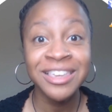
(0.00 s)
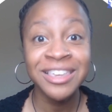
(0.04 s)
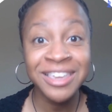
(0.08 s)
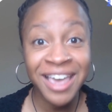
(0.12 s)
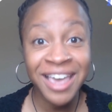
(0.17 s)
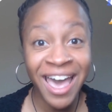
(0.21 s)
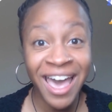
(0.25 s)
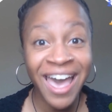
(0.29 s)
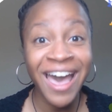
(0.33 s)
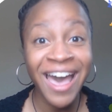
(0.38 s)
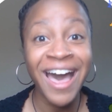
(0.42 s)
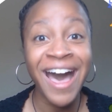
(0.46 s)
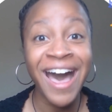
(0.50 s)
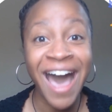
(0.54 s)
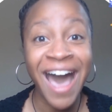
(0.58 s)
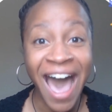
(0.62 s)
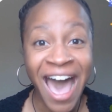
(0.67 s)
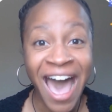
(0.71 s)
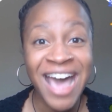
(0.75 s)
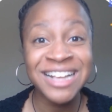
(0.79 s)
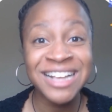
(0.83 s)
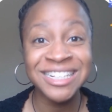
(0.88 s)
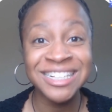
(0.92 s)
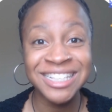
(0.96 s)
Yeah,
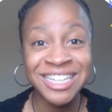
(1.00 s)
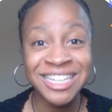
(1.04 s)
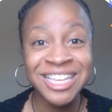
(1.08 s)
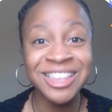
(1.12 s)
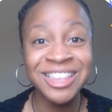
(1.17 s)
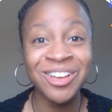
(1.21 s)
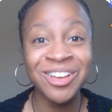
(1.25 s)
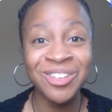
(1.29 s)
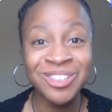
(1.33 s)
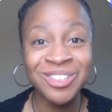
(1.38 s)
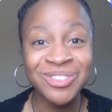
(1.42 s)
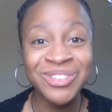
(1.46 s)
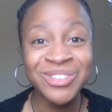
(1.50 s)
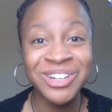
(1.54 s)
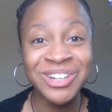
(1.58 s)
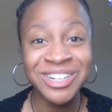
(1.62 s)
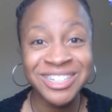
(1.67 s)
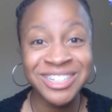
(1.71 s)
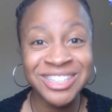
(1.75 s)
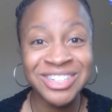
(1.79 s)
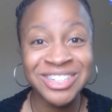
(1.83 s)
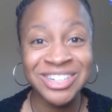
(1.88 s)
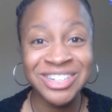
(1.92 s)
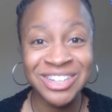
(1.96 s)
I see those
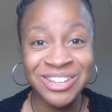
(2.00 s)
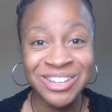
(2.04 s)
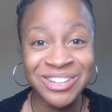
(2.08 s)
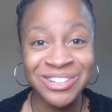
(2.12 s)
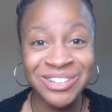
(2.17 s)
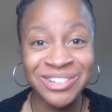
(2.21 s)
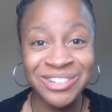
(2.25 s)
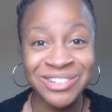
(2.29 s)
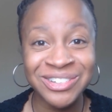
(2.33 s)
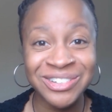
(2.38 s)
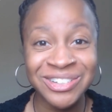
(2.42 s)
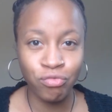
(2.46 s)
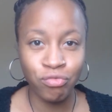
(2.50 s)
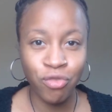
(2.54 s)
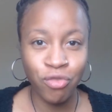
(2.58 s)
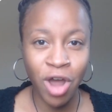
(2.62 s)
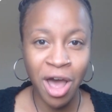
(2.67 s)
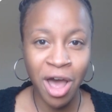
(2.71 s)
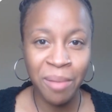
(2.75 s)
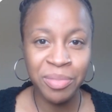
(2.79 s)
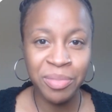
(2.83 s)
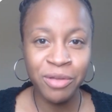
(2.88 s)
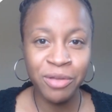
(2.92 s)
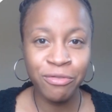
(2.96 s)
words too.
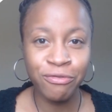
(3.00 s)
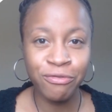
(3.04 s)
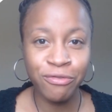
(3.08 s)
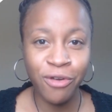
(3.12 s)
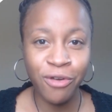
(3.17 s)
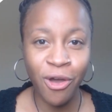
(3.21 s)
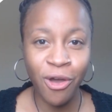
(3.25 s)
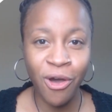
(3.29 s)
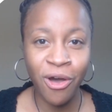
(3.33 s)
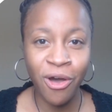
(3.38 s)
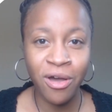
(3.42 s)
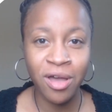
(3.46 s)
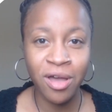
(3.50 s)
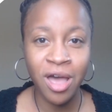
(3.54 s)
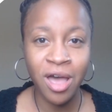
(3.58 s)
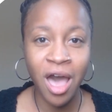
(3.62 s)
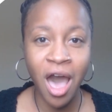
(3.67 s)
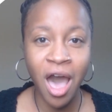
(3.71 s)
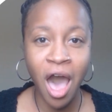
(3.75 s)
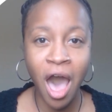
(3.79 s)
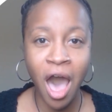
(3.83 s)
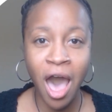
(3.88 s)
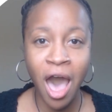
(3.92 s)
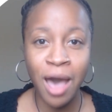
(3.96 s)
Rob the Frog
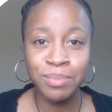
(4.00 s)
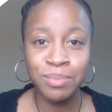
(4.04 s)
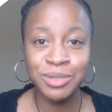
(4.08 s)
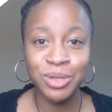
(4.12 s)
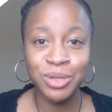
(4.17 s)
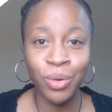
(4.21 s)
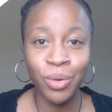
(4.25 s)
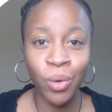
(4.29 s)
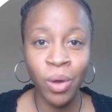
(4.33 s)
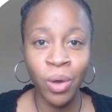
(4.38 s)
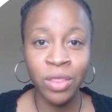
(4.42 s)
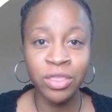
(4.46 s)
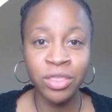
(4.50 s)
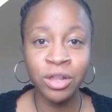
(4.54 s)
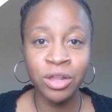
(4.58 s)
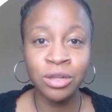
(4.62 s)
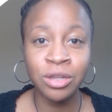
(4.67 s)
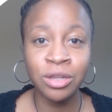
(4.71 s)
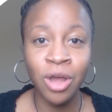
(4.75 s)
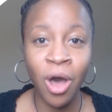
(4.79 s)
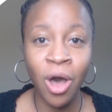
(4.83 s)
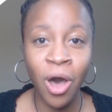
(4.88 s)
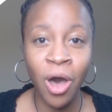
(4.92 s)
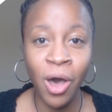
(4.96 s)
hops on the
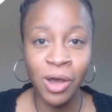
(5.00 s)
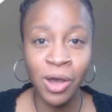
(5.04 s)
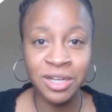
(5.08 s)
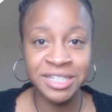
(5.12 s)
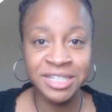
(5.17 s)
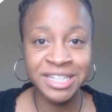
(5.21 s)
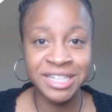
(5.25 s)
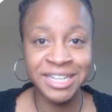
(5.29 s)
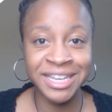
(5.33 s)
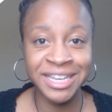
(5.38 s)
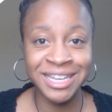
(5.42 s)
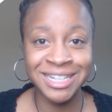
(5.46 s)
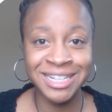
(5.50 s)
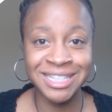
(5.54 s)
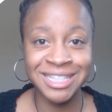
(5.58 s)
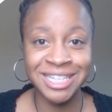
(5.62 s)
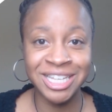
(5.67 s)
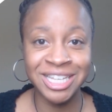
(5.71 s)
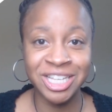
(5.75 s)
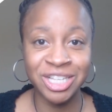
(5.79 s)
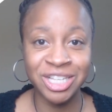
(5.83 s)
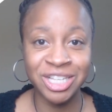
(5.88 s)
log to get to